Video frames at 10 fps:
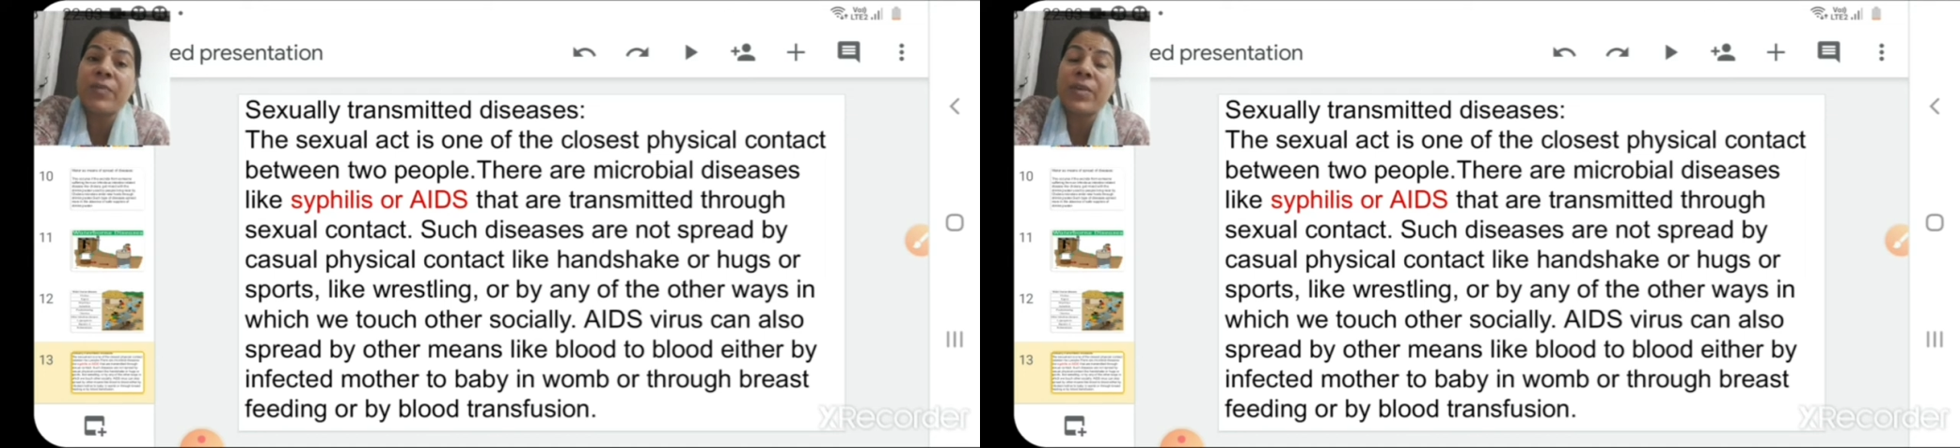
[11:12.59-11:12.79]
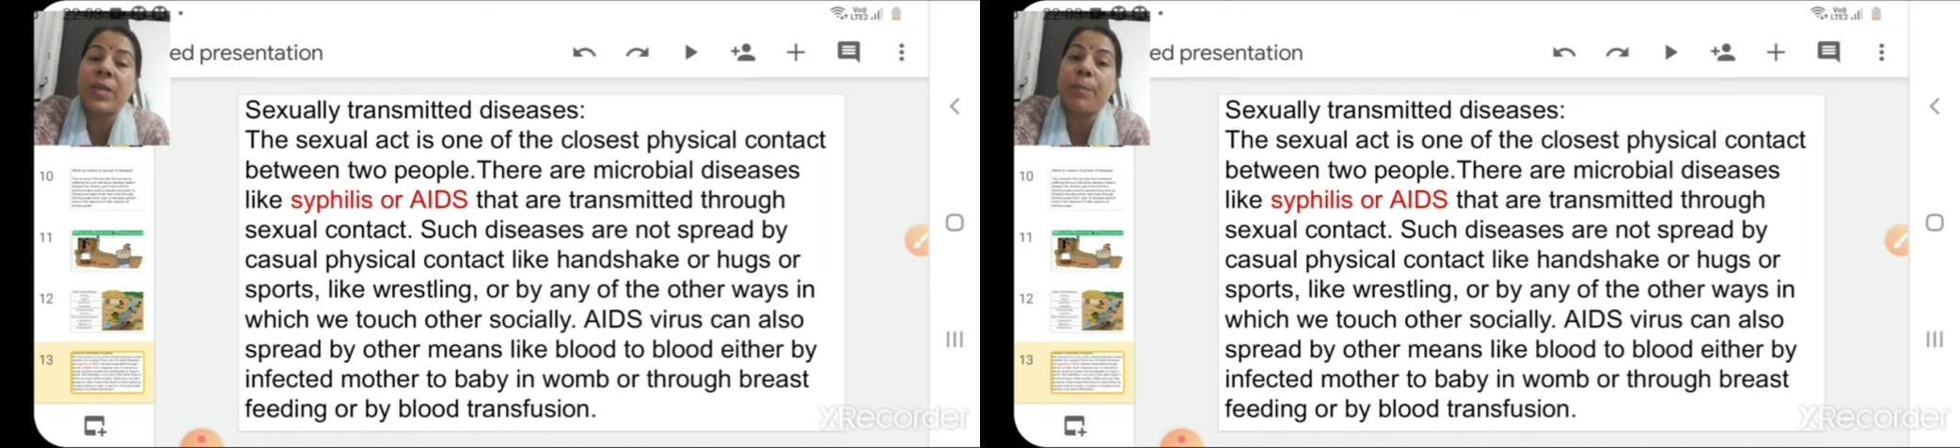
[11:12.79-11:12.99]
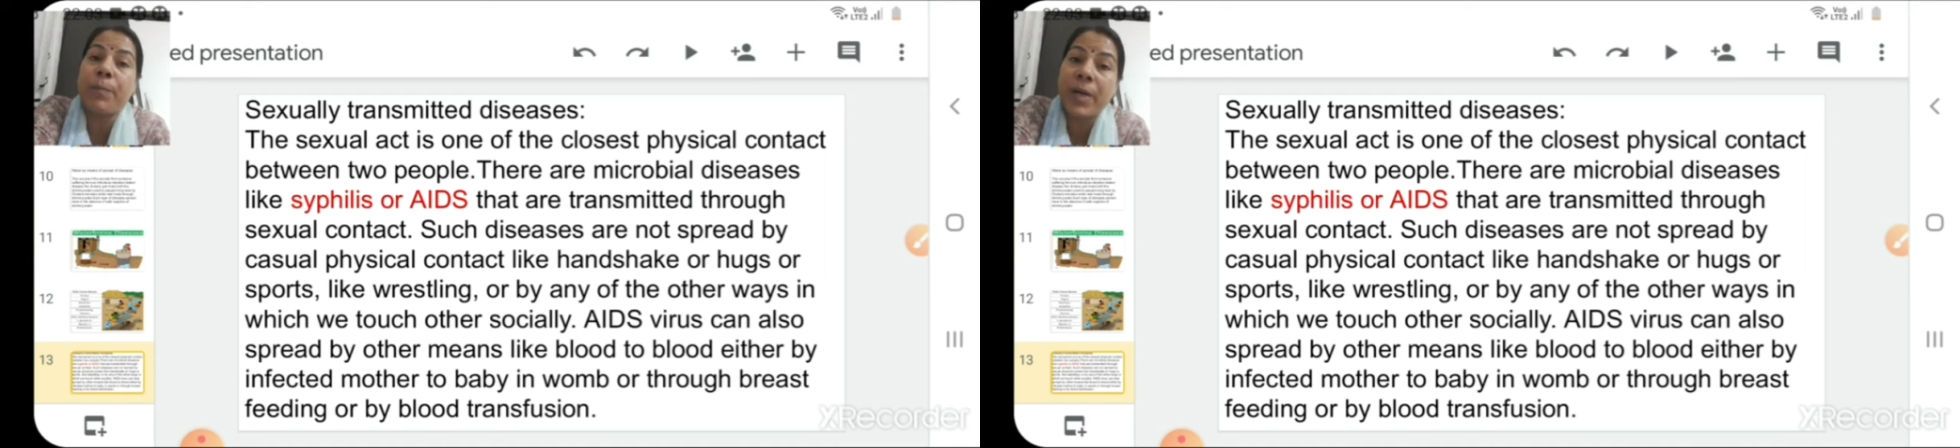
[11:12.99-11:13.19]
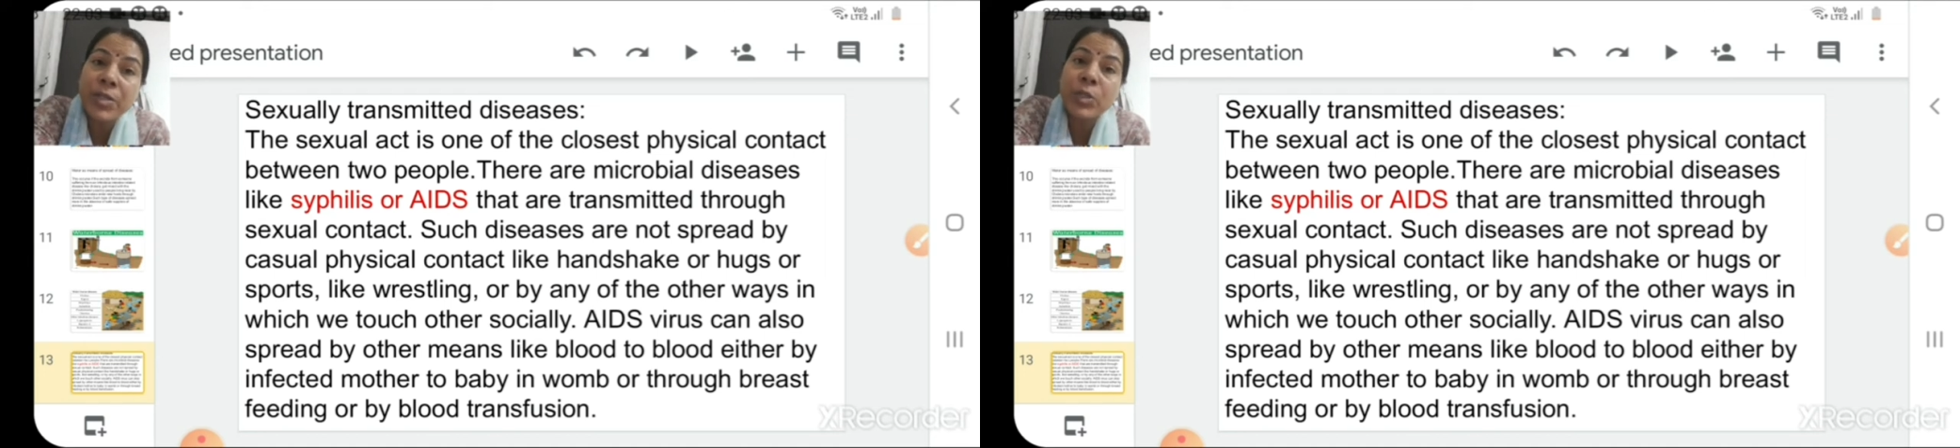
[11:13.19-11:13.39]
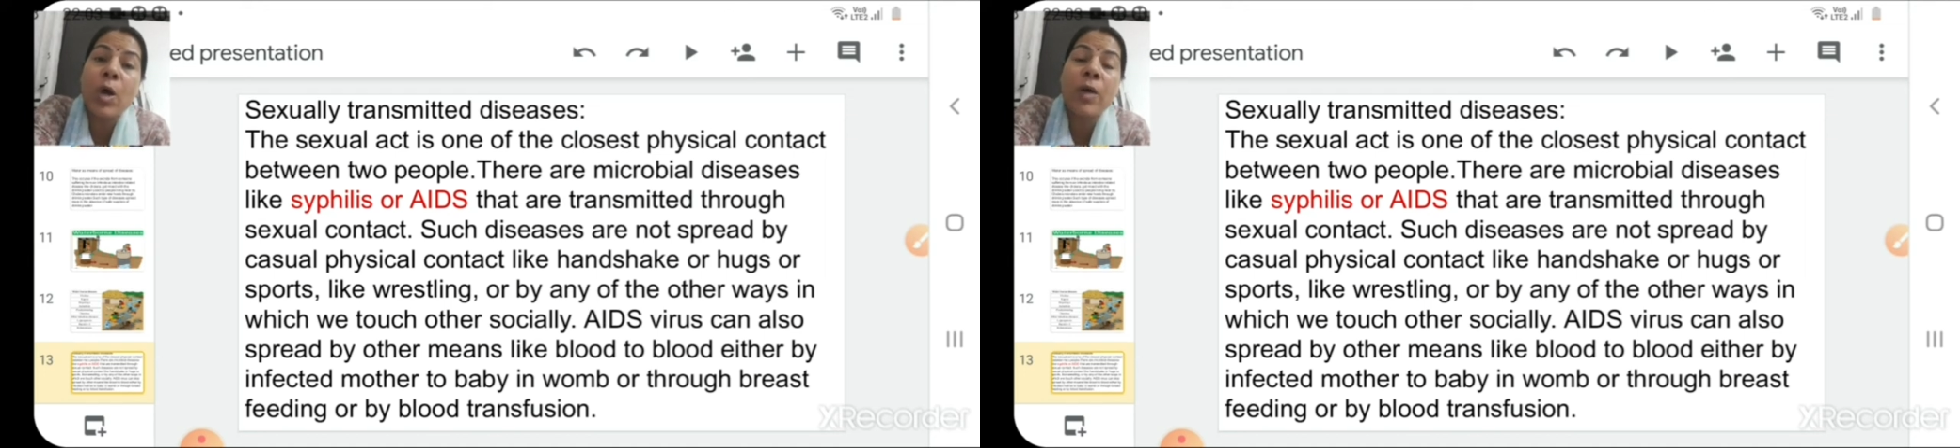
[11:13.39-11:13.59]
the
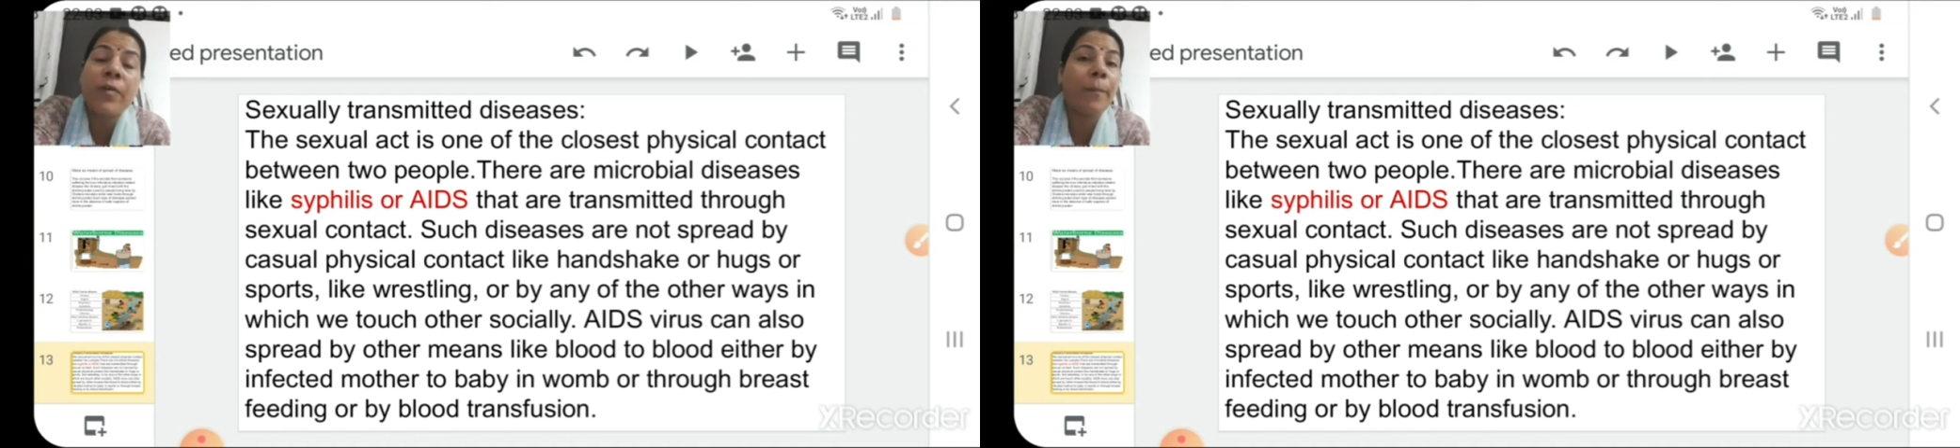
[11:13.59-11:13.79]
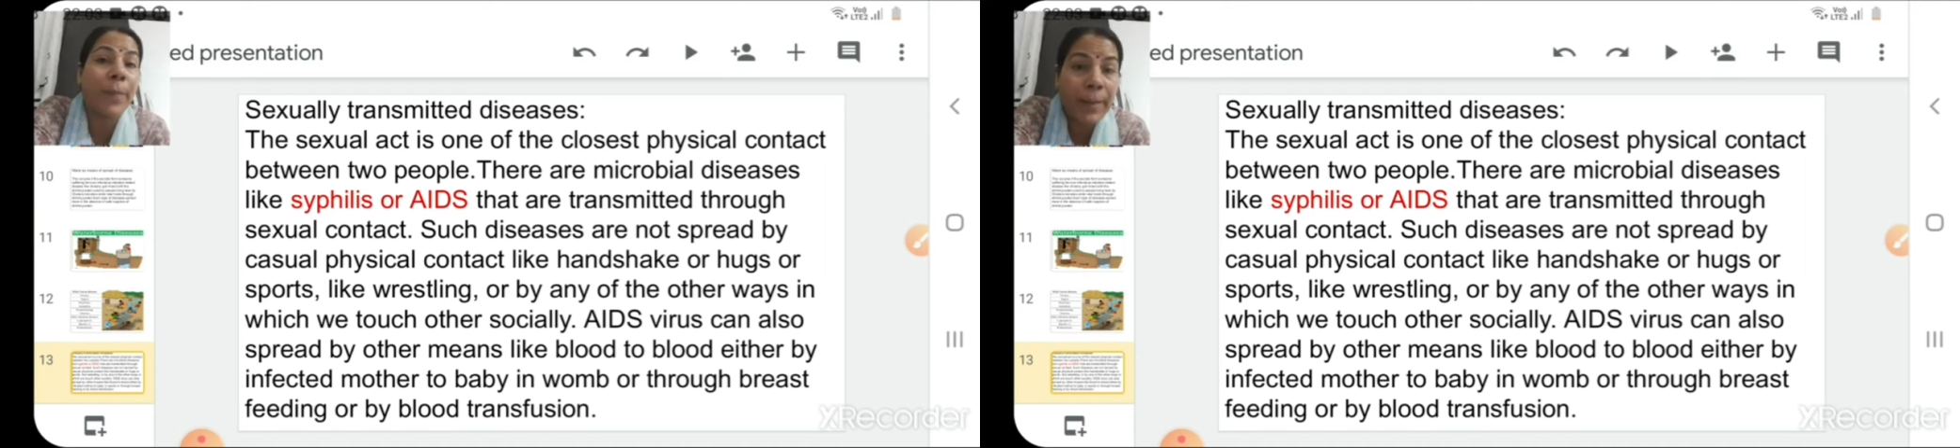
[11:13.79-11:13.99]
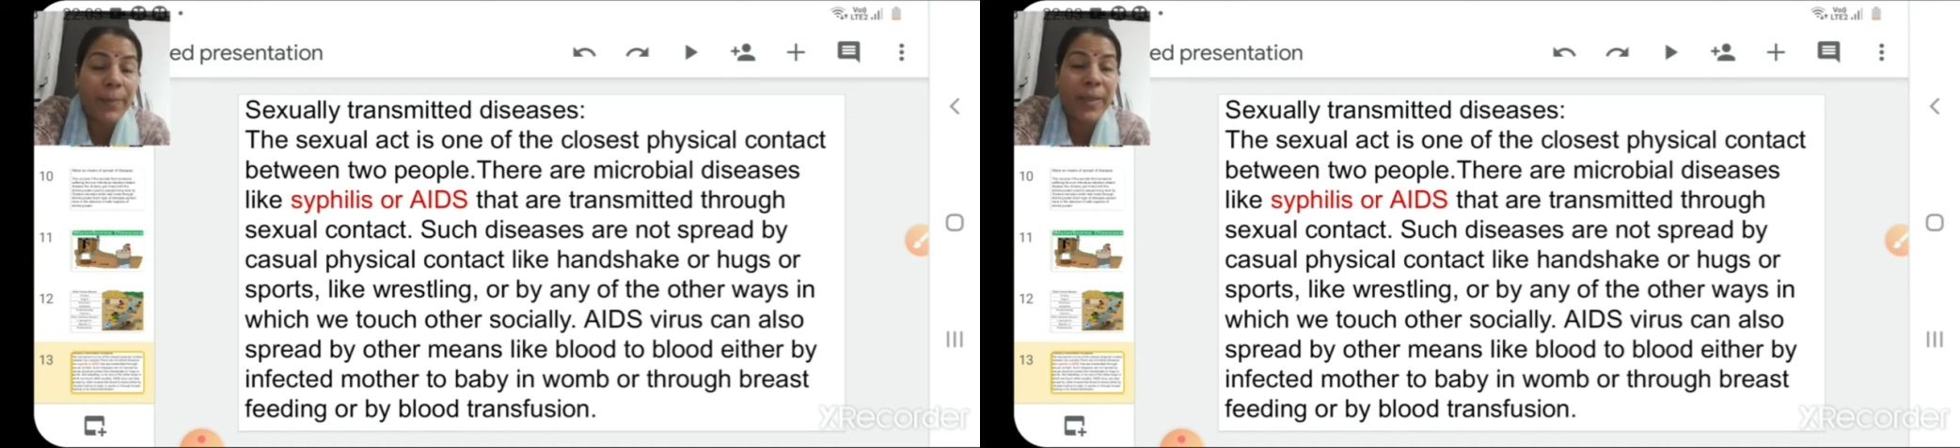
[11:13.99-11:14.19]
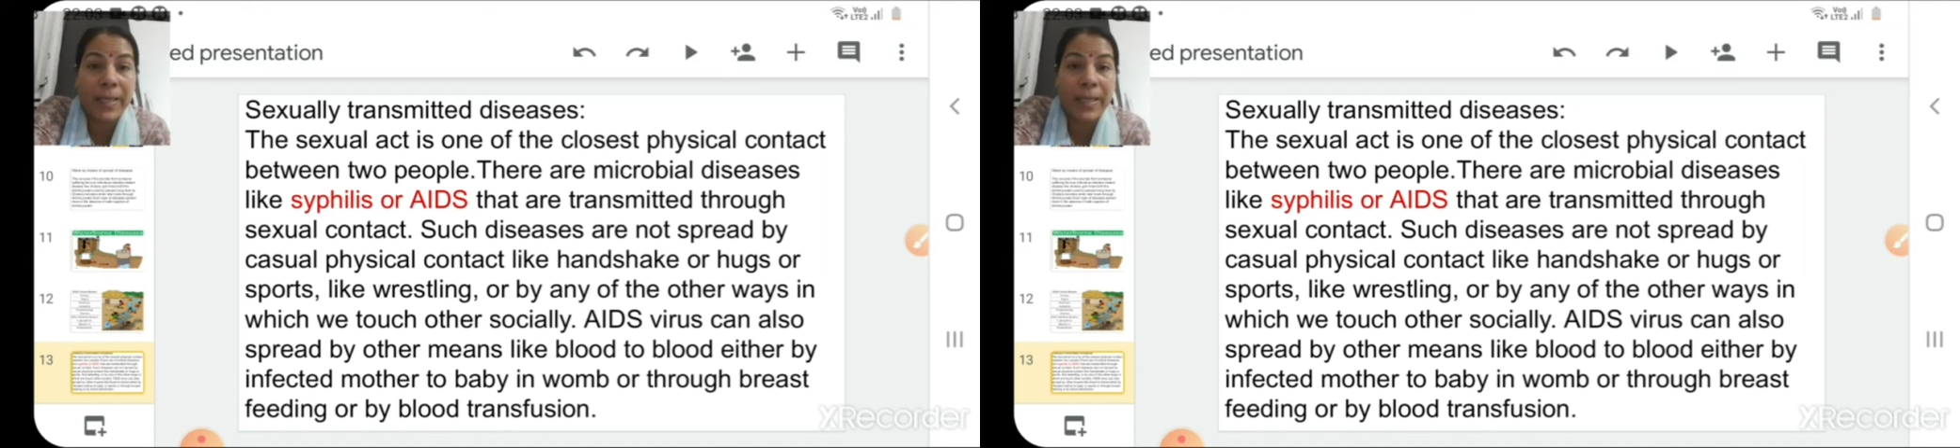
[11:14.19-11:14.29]
birth of a baby,